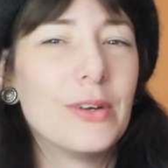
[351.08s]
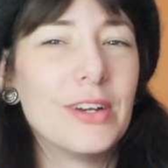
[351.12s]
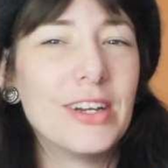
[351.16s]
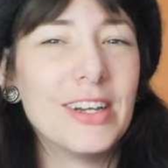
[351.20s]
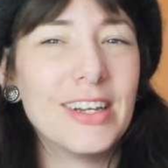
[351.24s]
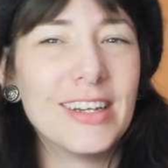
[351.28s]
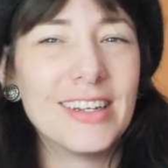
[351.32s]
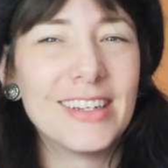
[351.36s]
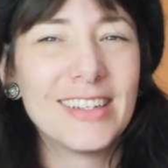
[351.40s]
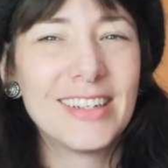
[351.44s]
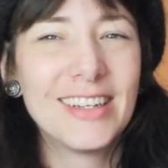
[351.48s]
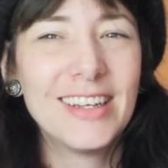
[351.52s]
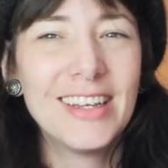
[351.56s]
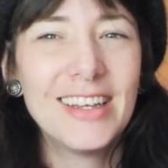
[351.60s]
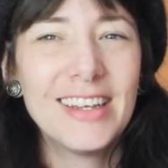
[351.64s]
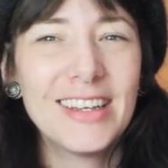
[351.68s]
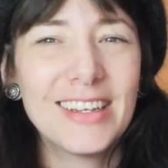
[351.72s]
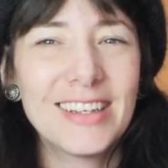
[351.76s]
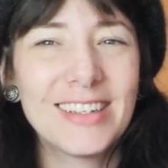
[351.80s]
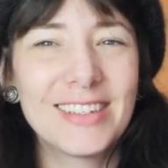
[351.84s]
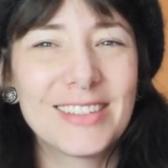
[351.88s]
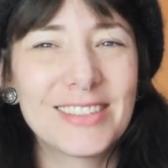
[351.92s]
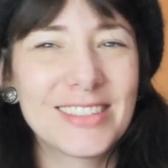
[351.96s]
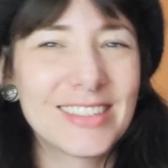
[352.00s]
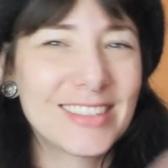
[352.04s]

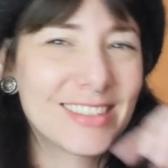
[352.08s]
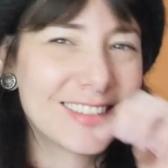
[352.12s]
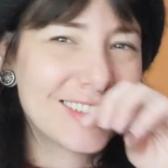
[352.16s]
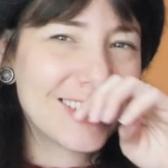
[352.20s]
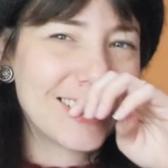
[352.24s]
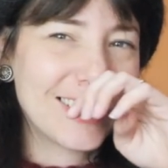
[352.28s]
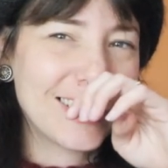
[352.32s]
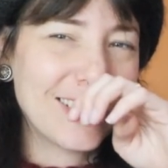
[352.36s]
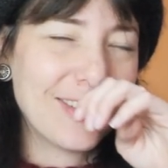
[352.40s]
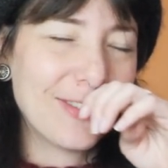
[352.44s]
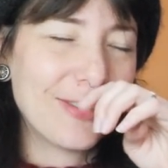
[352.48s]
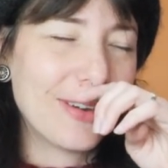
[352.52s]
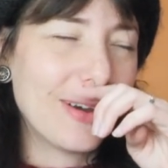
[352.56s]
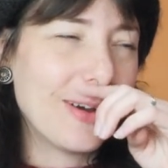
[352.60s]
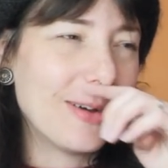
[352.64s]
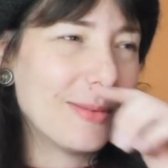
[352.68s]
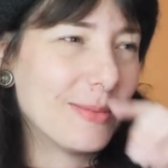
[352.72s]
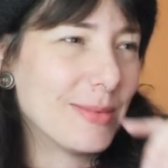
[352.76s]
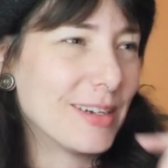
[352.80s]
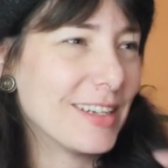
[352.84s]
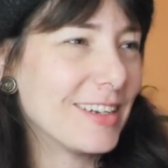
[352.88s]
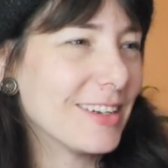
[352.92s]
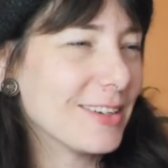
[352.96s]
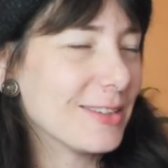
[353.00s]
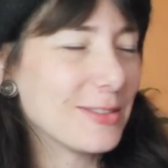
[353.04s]
I
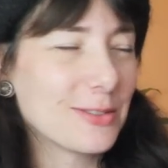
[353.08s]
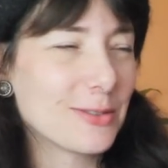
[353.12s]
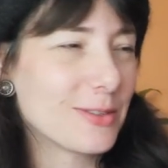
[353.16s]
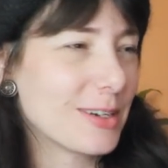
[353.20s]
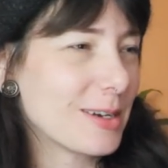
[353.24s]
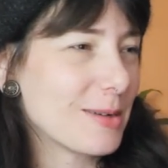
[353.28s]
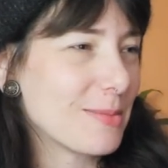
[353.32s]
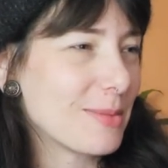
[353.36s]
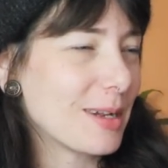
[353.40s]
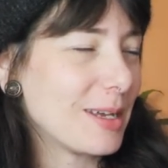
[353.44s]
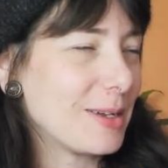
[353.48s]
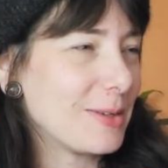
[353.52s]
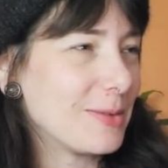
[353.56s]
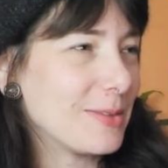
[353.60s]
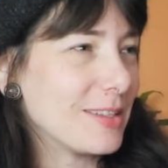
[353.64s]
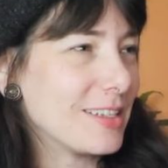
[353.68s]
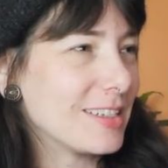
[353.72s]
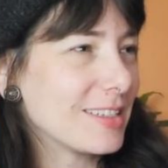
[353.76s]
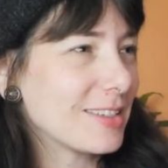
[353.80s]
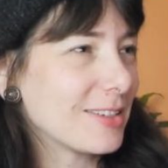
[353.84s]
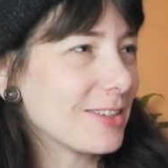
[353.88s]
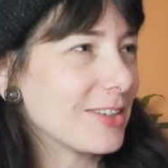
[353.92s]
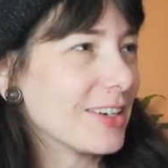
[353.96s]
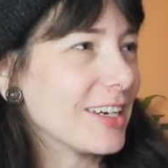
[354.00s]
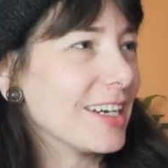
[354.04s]
found my nose ring and played with
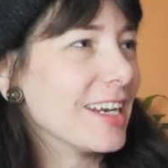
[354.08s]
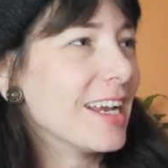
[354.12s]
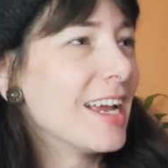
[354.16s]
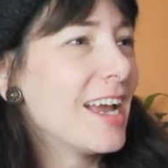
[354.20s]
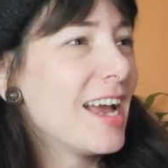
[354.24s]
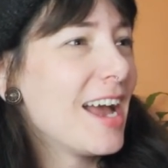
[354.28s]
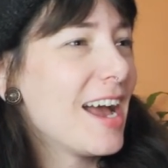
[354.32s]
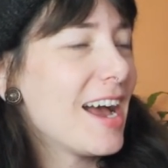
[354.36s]
it, sorry.